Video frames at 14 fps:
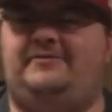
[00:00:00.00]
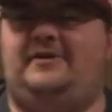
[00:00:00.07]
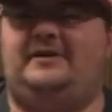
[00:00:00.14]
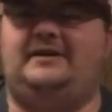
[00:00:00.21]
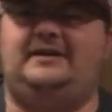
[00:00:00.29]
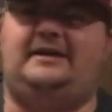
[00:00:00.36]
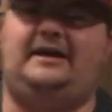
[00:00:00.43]

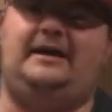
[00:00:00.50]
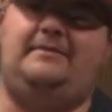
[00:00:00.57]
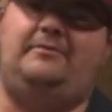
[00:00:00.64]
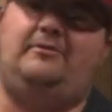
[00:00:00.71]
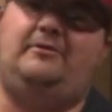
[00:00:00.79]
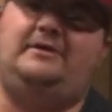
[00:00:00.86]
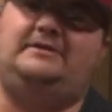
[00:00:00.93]
fucking can,
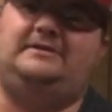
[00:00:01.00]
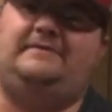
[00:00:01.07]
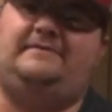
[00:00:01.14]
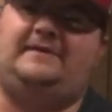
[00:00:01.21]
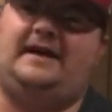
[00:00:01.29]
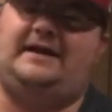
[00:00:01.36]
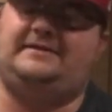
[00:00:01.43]
boys. And
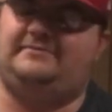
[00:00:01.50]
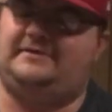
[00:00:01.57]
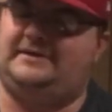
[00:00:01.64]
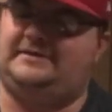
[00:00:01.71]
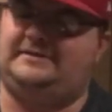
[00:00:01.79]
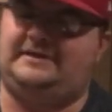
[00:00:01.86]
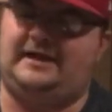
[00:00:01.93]
if that's what
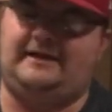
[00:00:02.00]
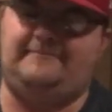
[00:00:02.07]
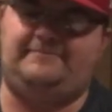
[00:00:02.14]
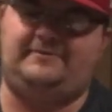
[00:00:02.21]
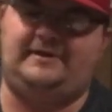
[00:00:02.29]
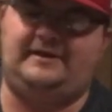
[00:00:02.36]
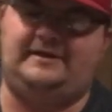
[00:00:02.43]
his
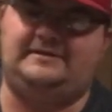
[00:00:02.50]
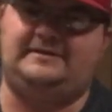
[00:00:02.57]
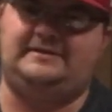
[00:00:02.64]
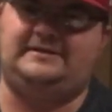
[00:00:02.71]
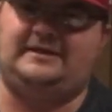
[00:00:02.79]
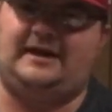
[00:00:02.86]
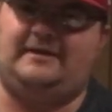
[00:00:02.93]
game plan is,
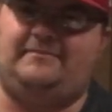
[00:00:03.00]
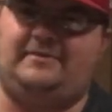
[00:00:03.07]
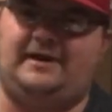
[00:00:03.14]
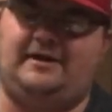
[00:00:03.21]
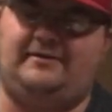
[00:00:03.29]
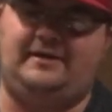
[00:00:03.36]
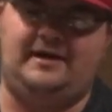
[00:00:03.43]
and John
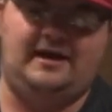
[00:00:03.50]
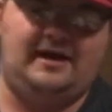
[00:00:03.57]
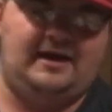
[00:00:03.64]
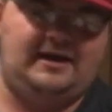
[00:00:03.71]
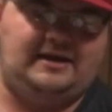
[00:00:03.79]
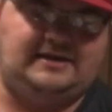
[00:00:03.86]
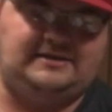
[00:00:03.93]
Brown
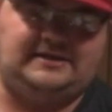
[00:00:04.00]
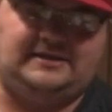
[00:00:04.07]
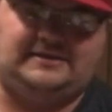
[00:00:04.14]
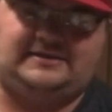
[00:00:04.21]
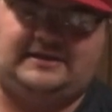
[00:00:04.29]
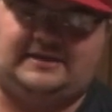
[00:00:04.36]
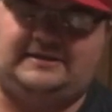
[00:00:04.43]
is
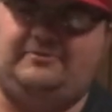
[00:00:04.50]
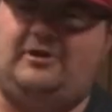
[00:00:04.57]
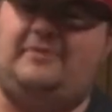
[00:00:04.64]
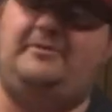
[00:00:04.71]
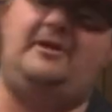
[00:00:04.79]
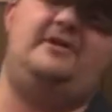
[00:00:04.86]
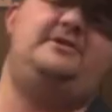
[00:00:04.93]
his sexy boy. I mean,